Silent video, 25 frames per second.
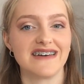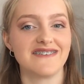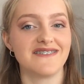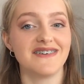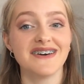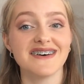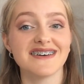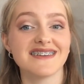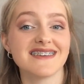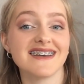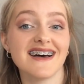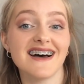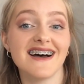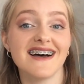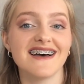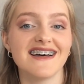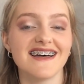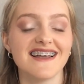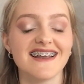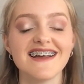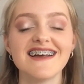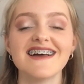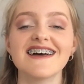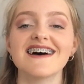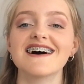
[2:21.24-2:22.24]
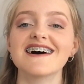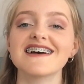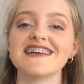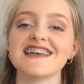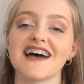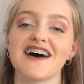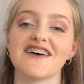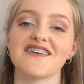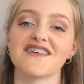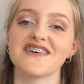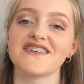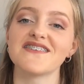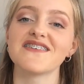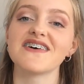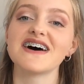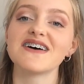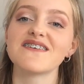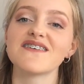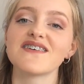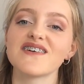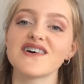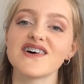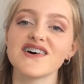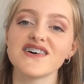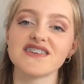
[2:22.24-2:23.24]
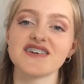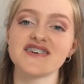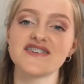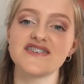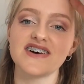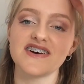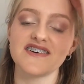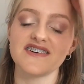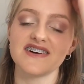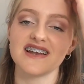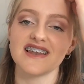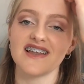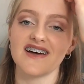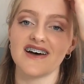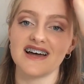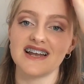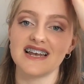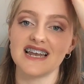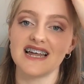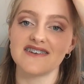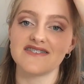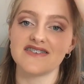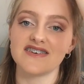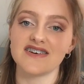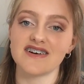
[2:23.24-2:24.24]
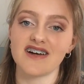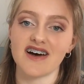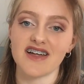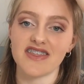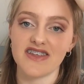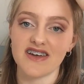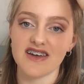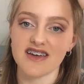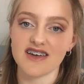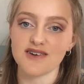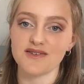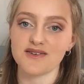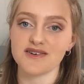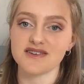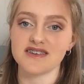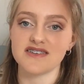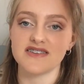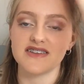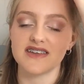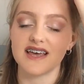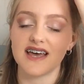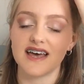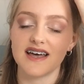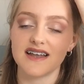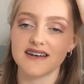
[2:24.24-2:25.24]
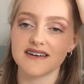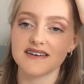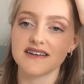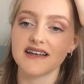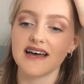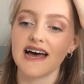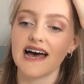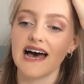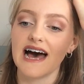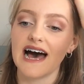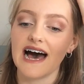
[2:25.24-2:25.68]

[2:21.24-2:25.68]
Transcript: We were tired. Yeah, we got on the ferry at like 11, I think it was in the end.